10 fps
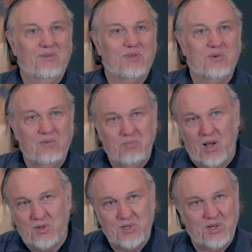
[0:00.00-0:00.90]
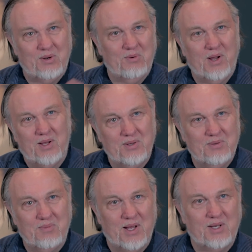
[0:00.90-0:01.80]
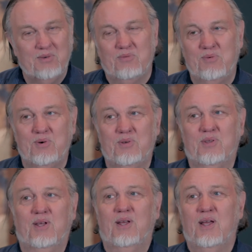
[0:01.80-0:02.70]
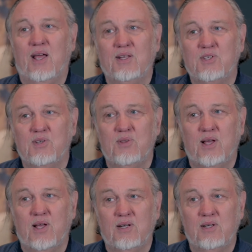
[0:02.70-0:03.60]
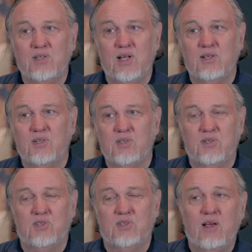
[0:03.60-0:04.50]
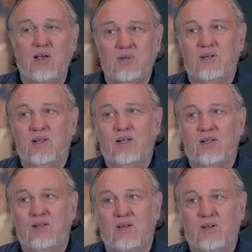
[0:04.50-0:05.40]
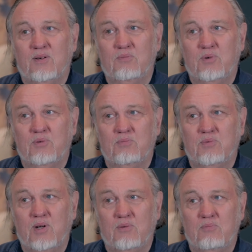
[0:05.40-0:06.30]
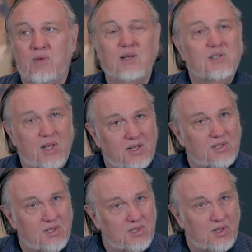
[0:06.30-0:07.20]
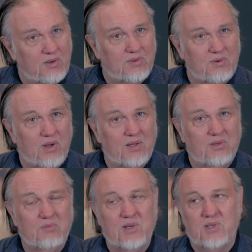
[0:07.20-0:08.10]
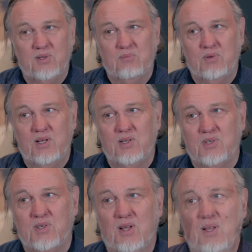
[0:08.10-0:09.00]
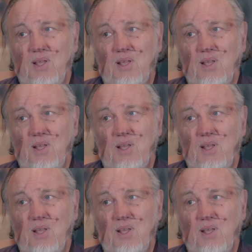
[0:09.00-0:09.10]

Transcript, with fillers: sort of bouncing around back and forth. And so that intense seven uh, will, you know, maintains itself throughout the rest of the piece.